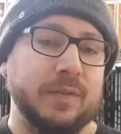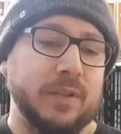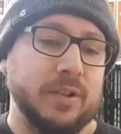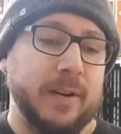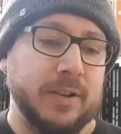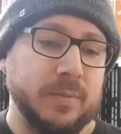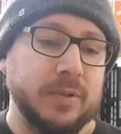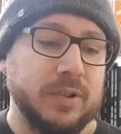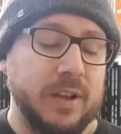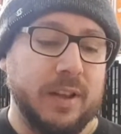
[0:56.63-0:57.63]

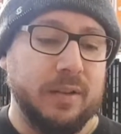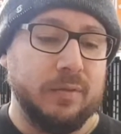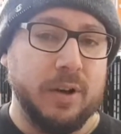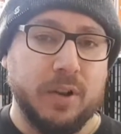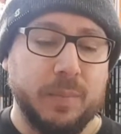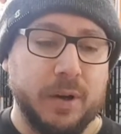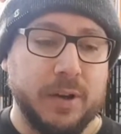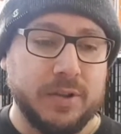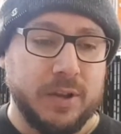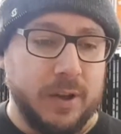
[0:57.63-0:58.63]
advertisements that they've run in the
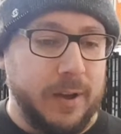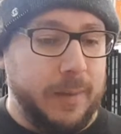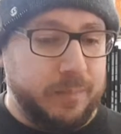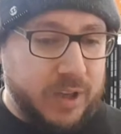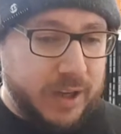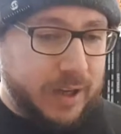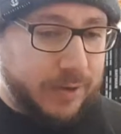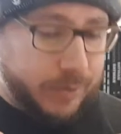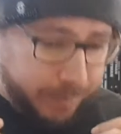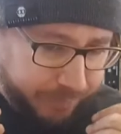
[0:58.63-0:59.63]
past.
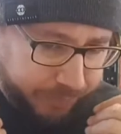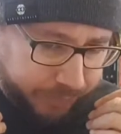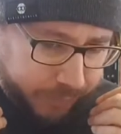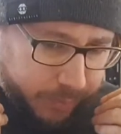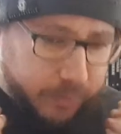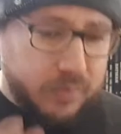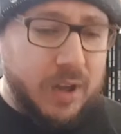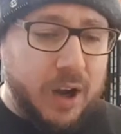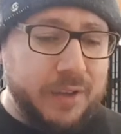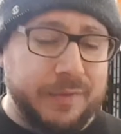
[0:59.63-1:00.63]
And
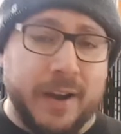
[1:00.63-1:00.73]
I